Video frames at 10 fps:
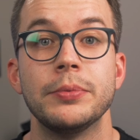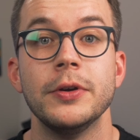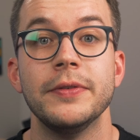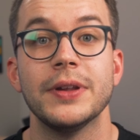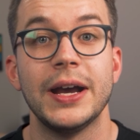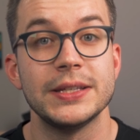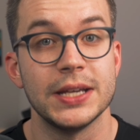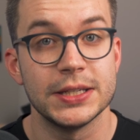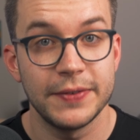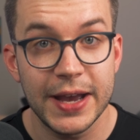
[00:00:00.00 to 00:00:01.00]
improve client
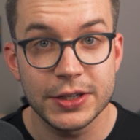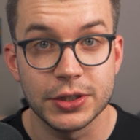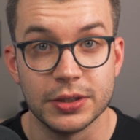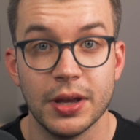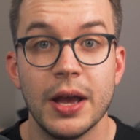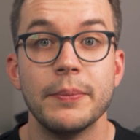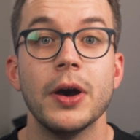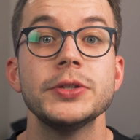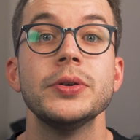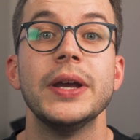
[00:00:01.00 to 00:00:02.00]
satisfaction, but
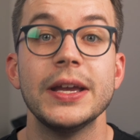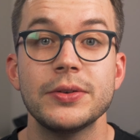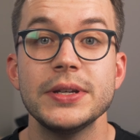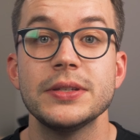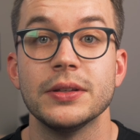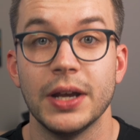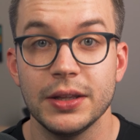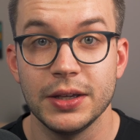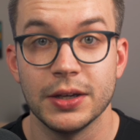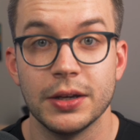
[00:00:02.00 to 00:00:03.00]
also increase the
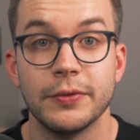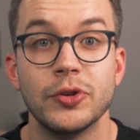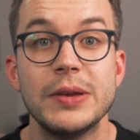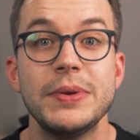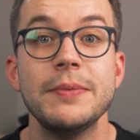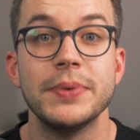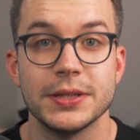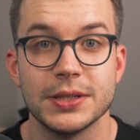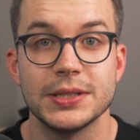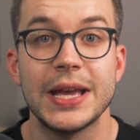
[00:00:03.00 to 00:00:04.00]
likelihood of repeat
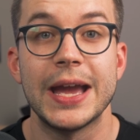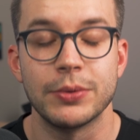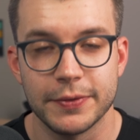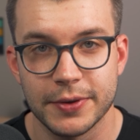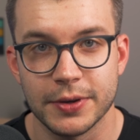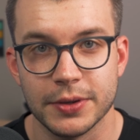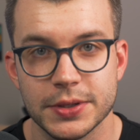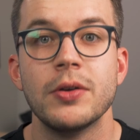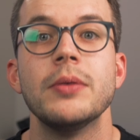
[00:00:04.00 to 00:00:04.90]
business and referrals.